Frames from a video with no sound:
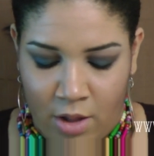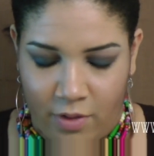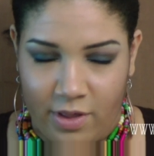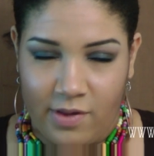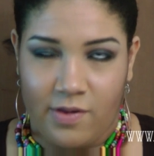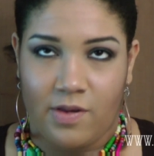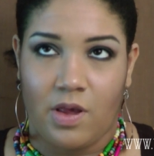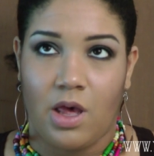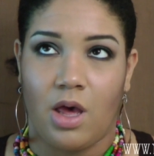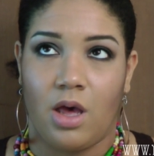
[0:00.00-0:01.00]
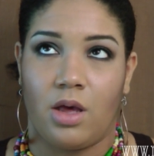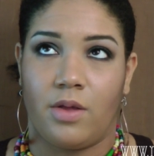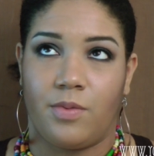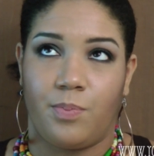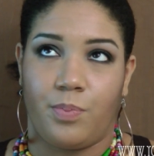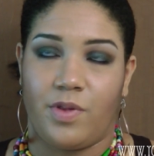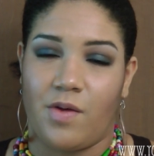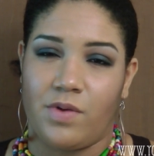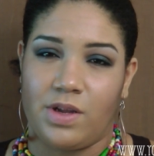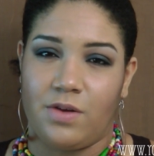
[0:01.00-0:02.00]
This
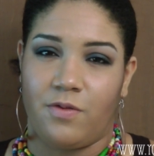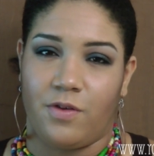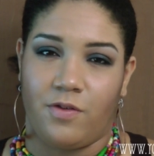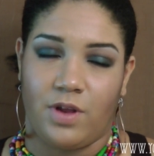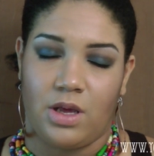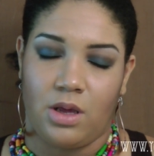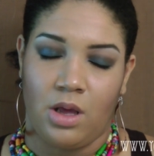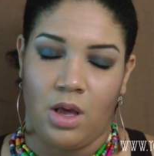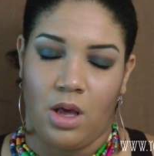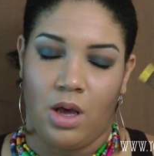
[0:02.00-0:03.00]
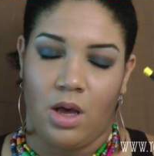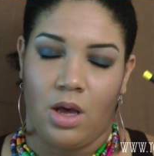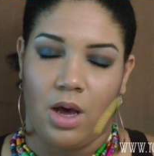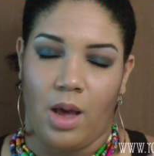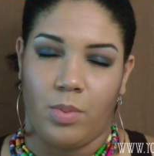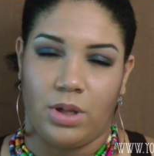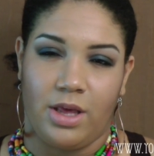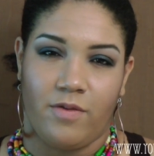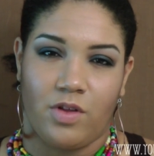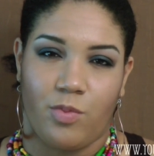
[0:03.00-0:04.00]
1750, I
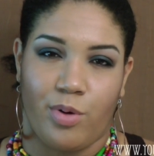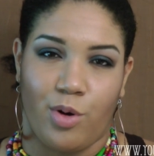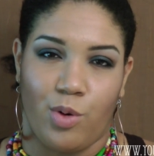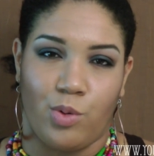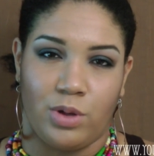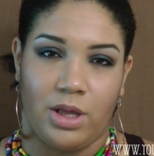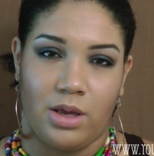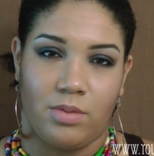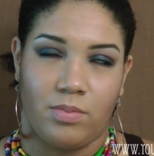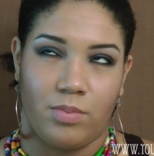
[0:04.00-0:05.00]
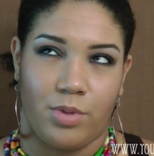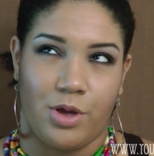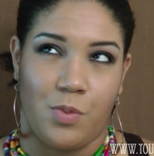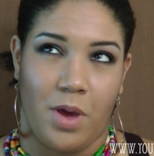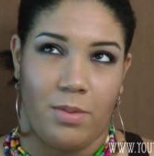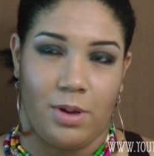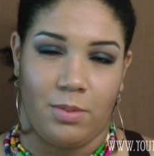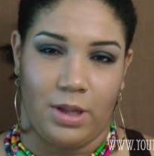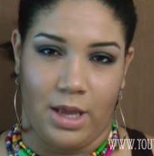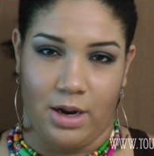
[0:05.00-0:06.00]
believe it's pro only, but you may be
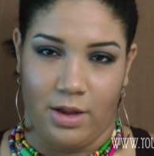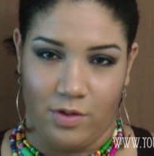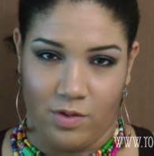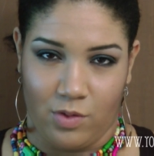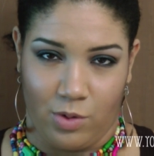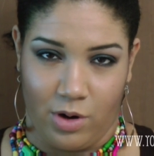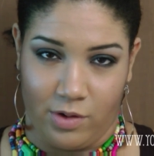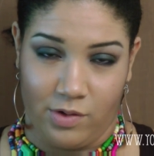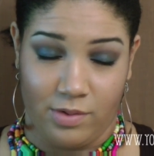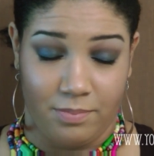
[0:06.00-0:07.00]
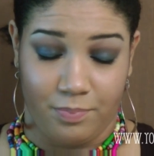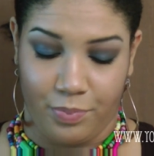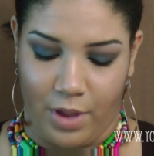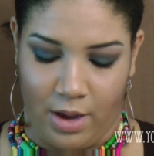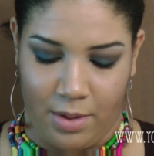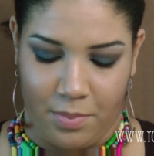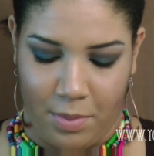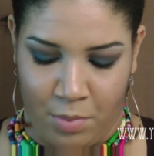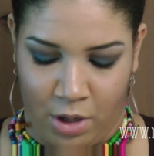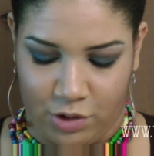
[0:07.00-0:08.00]
able to get it at stores.
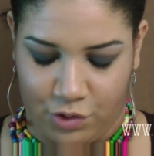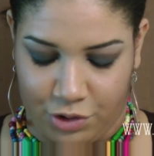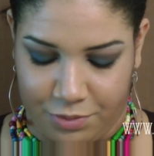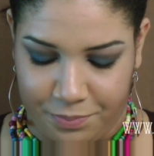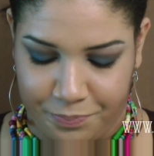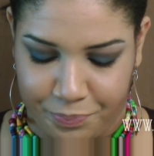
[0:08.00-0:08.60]
I'm not sure.